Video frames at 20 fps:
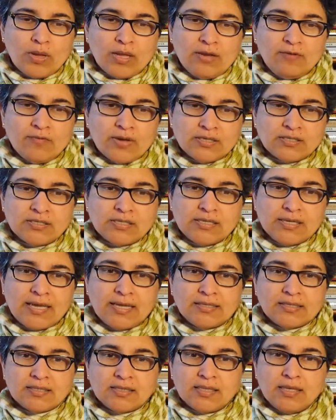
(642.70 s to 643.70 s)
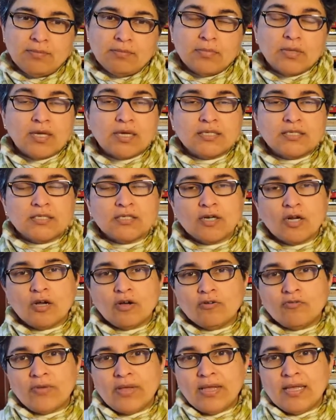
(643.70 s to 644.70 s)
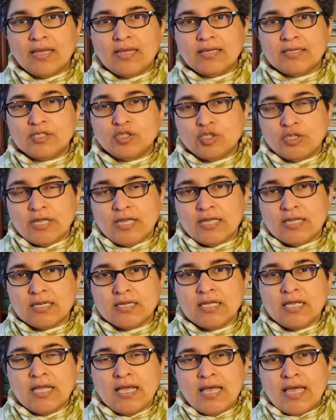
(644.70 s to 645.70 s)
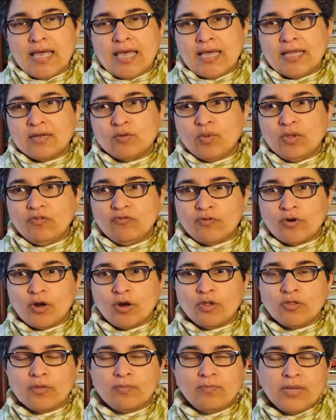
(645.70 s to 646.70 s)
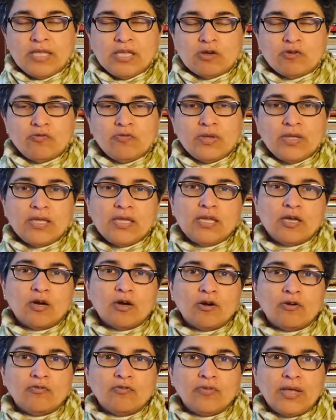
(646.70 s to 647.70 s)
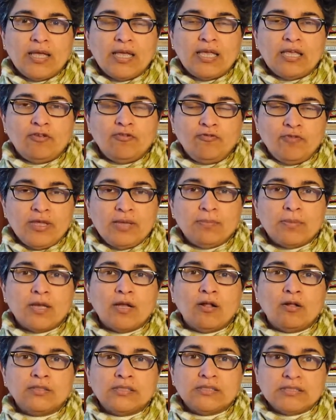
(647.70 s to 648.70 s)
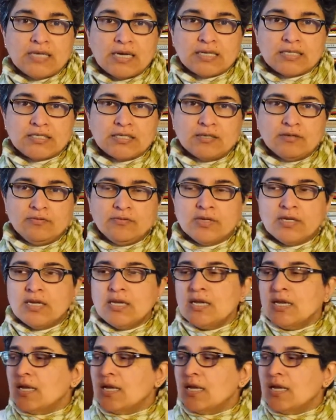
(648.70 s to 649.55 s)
investigates the murder of a jinn, and we follow the POV of a female detective.